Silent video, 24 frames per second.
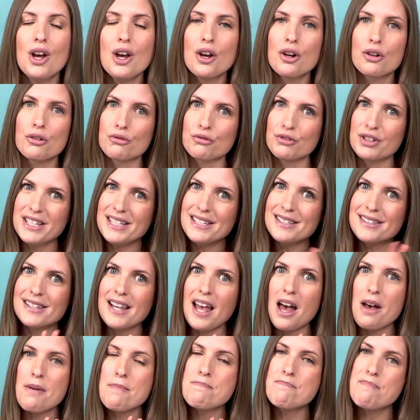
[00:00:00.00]

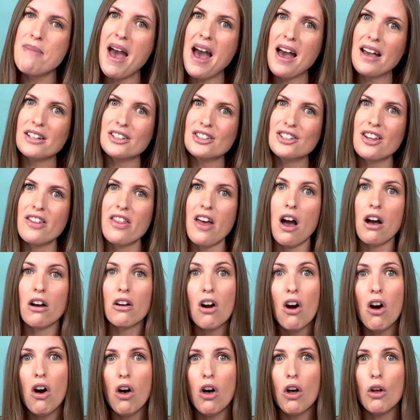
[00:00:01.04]
reset back to that
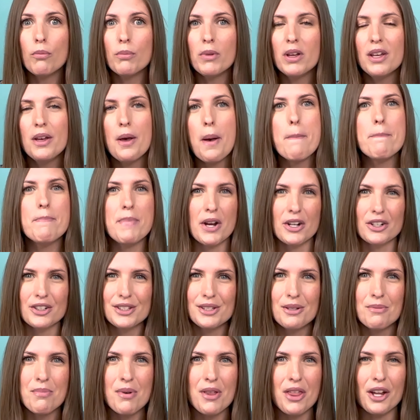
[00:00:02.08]
calm
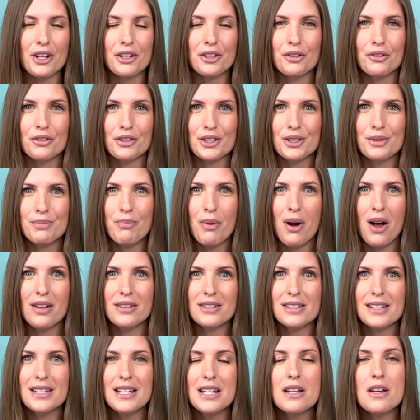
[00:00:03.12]
parasympathetic
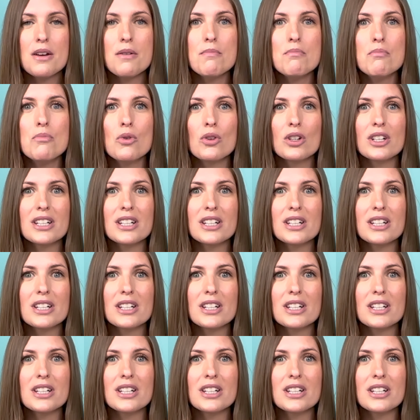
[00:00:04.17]
response more